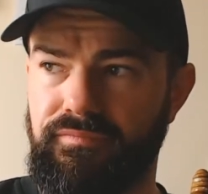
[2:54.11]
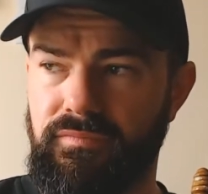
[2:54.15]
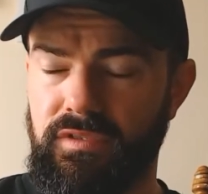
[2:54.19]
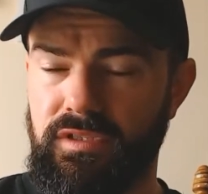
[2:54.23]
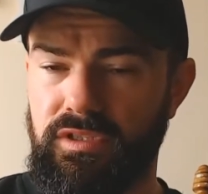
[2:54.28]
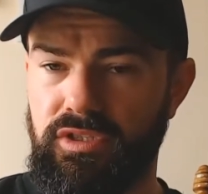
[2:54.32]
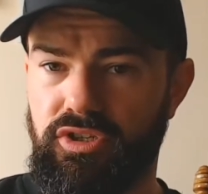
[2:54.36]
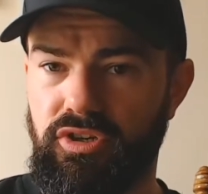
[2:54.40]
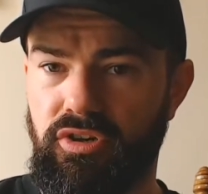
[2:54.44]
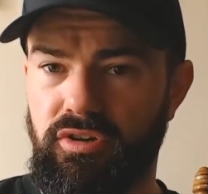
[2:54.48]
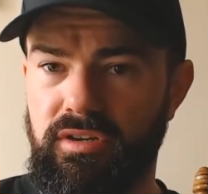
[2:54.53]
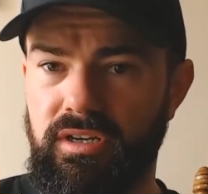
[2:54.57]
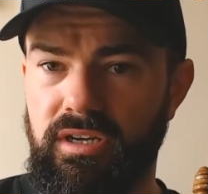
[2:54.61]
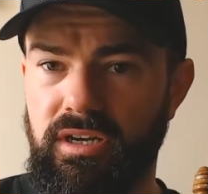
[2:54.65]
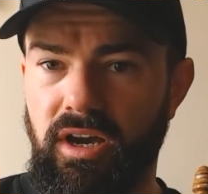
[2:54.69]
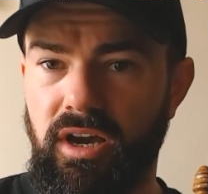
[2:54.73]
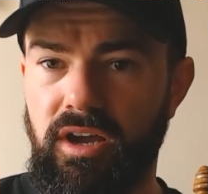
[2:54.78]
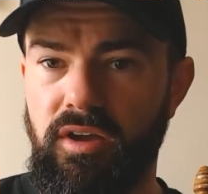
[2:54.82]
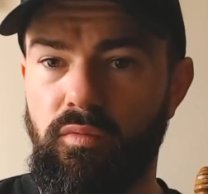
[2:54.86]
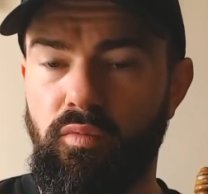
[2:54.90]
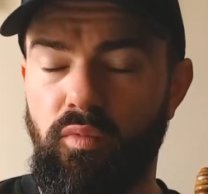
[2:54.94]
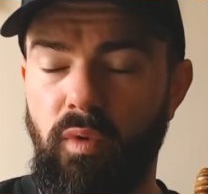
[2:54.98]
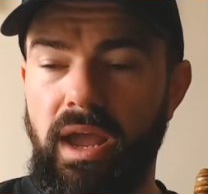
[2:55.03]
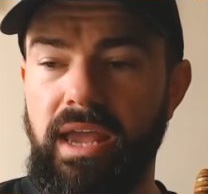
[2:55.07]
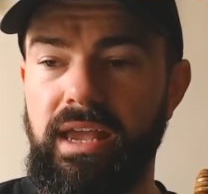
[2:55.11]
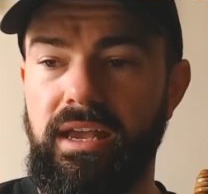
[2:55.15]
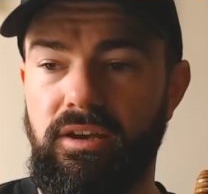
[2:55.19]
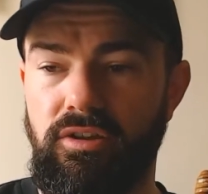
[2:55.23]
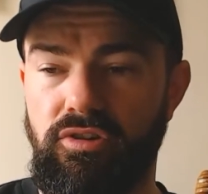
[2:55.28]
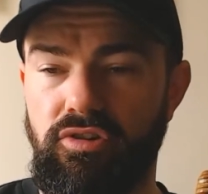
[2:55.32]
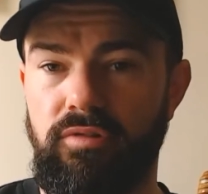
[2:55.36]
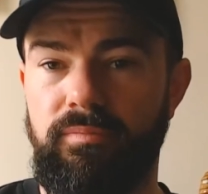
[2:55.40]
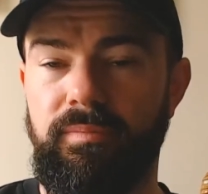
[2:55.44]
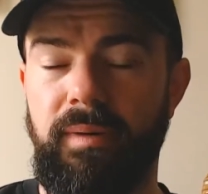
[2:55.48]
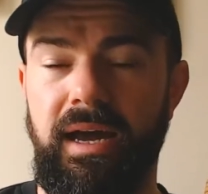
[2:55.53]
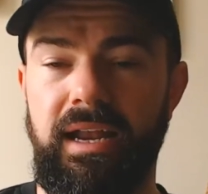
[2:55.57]
during the night, waking
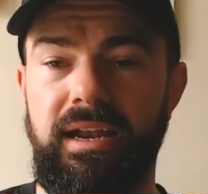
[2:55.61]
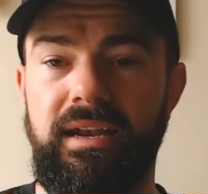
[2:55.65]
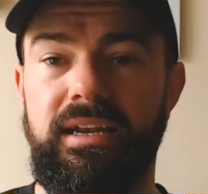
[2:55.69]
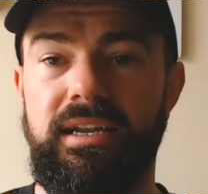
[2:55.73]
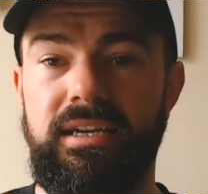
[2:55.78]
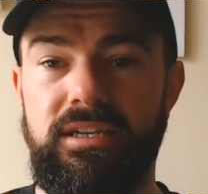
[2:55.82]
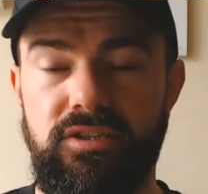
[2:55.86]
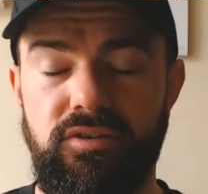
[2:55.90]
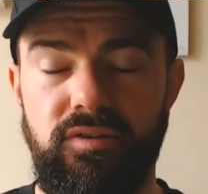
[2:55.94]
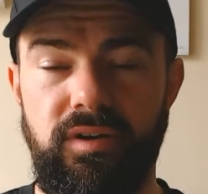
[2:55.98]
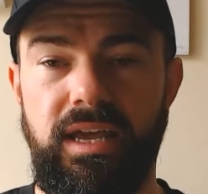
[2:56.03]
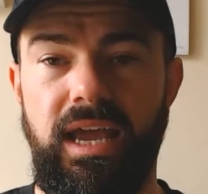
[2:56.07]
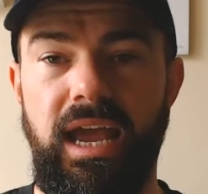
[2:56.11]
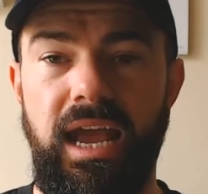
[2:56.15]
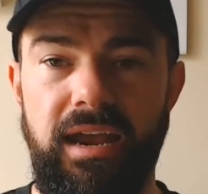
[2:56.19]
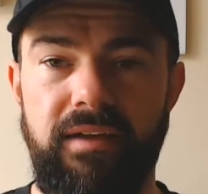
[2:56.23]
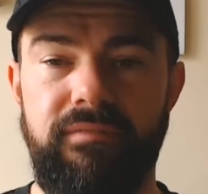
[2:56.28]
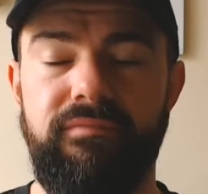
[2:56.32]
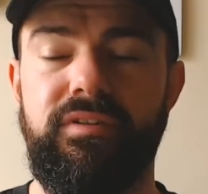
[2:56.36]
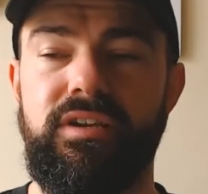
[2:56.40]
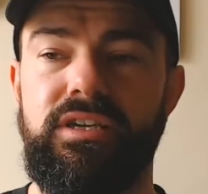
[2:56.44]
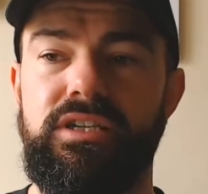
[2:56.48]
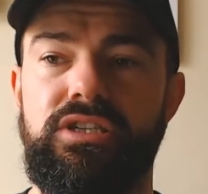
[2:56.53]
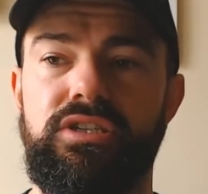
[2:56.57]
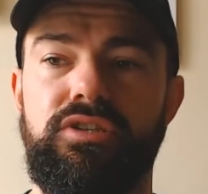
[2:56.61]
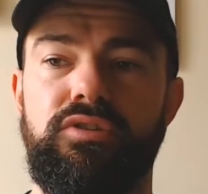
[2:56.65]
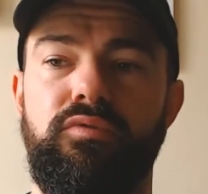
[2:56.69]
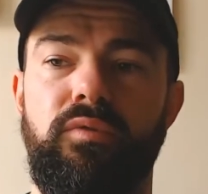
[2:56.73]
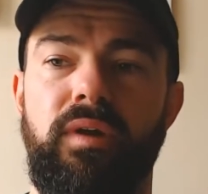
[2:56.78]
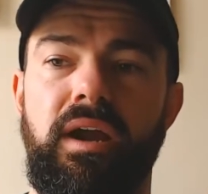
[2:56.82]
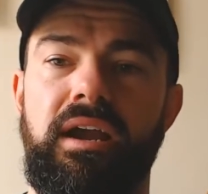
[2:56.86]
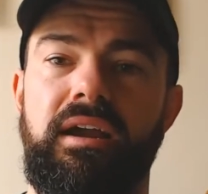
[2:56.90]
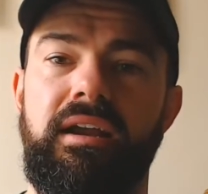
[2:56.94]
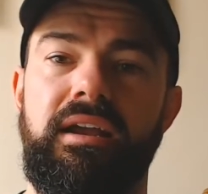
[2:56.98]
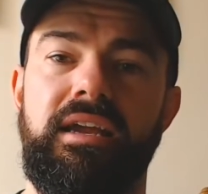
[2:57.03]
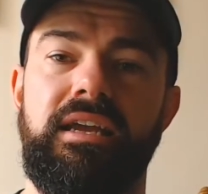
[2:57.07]
up and literally every
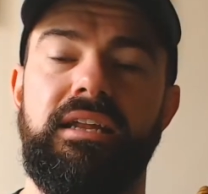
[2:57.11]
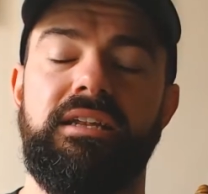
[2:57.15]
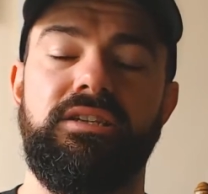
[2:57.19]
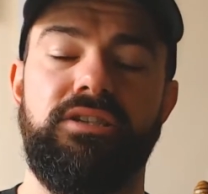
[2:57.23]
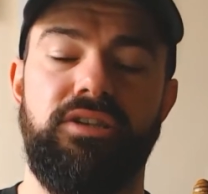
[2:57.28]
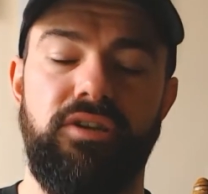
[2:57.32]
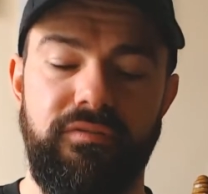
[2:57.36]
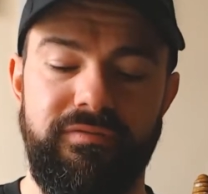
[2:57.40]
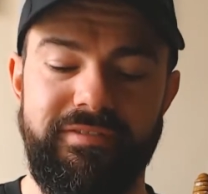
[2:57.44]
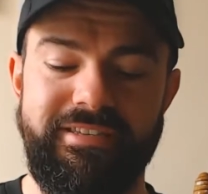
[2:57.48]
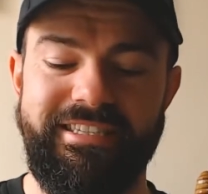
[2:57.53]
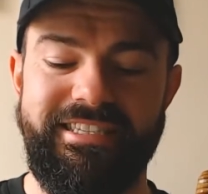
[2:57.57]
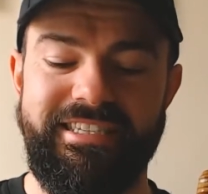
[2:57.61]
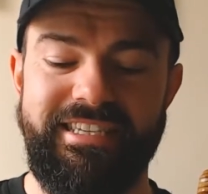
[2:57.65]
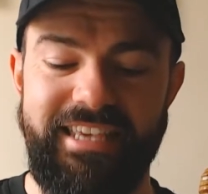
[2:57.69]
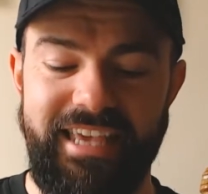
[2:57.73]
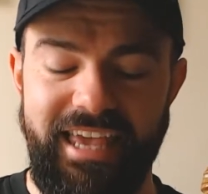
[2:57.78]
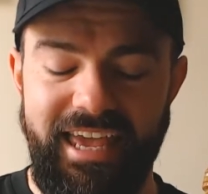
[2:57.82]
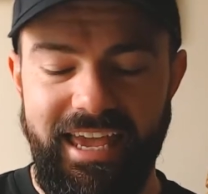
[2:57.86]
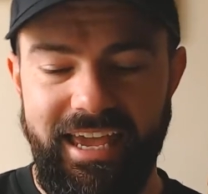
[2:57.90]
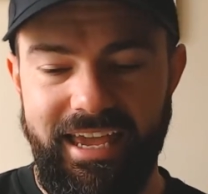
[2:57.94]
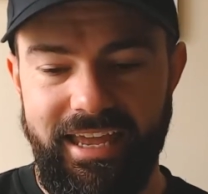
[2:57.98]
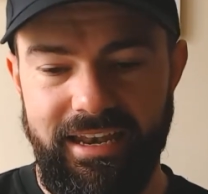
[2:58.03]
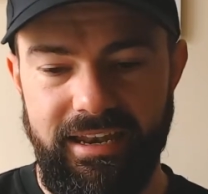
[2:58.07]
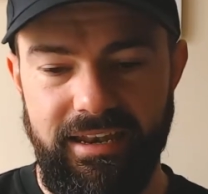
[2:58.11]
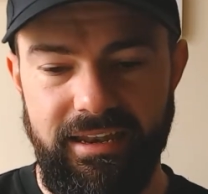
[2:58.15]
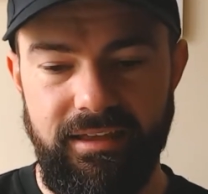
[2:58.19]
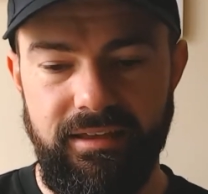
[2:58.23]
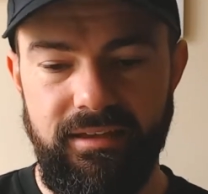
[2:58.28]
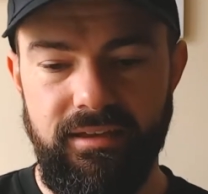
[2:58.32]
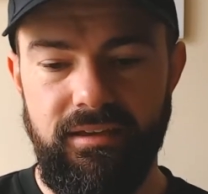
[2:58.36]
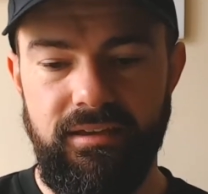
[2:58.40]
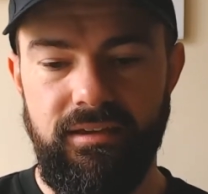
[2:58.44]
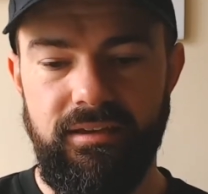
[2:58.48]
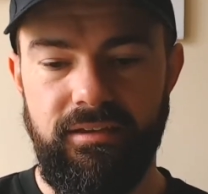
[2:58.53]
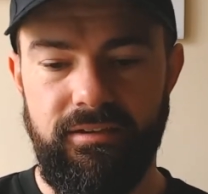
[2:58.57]
square inch of skin
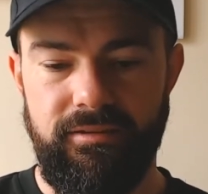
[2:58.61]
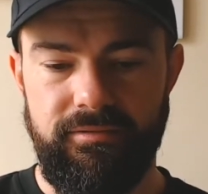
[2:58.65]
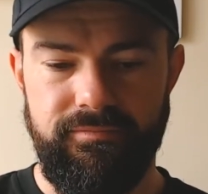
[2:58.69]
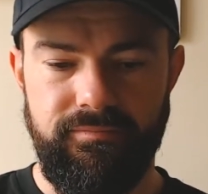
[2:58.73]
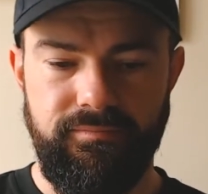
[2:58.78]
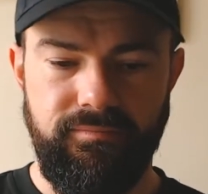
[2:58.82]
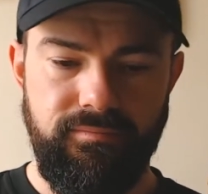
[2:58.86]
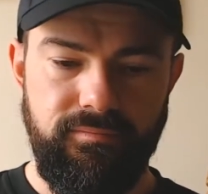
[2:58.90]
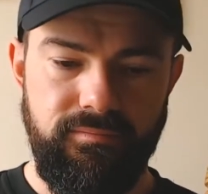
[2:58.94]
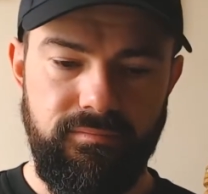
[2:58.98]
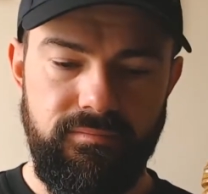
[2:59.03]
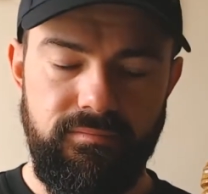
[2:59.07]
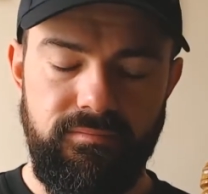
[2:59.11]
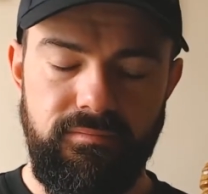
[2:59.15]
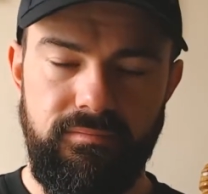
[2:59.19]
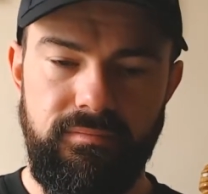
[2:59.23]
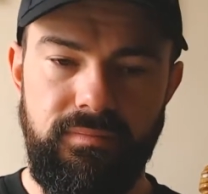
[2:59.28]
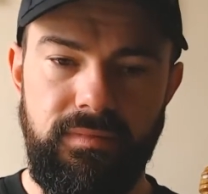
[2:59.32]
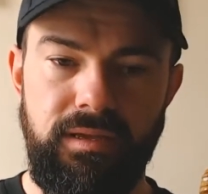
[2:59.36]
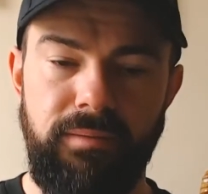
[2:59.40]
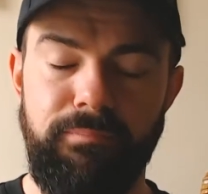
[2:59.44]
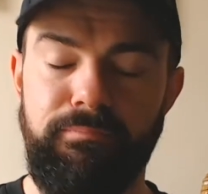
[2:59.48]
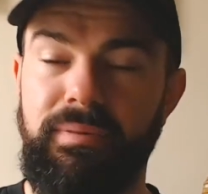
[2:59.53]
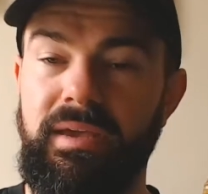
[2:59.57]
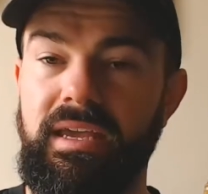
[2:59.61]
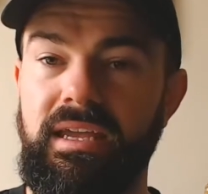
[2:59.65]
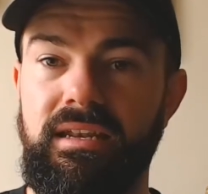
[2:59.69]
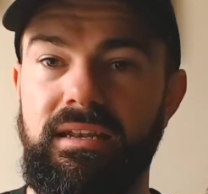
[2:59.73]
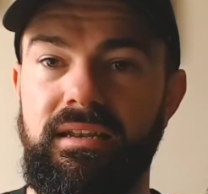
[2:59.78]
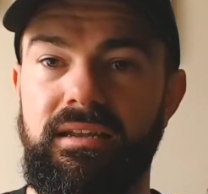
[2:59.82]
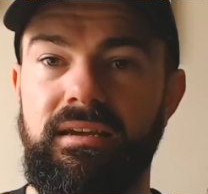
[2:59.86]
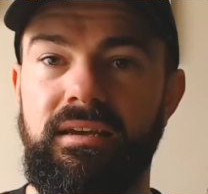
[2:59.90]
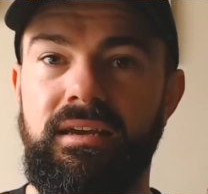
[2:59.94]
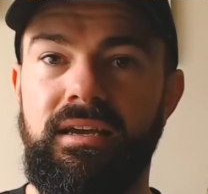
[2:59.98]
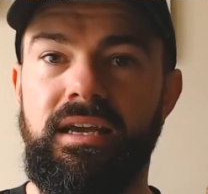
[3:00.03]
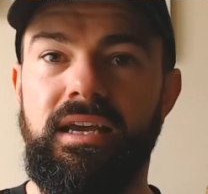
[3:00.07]
being
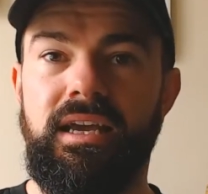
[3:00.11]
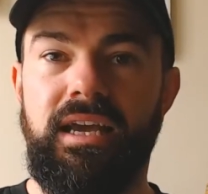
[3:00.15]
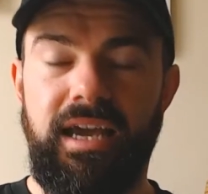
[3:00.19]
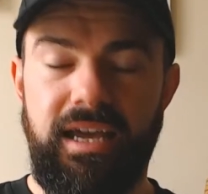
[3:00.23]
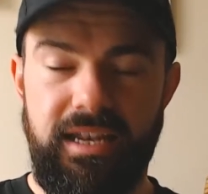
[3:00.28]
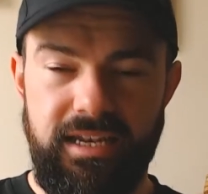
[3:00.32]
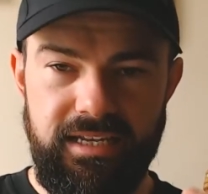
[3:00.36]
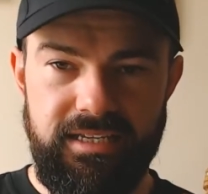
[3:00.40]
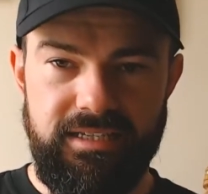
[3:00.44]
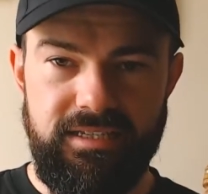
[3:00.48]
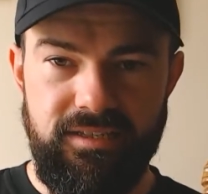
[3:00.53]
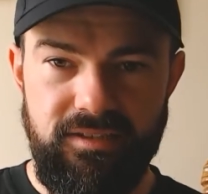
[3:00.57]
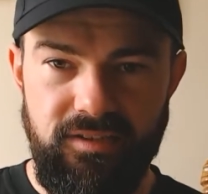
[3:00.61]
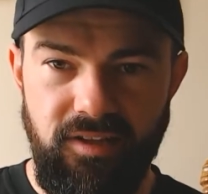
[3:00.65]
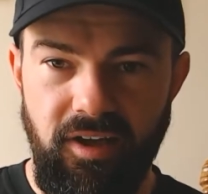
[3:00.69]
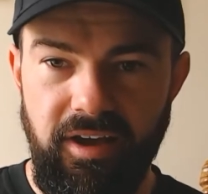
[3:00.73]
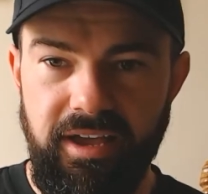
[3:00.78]
in this light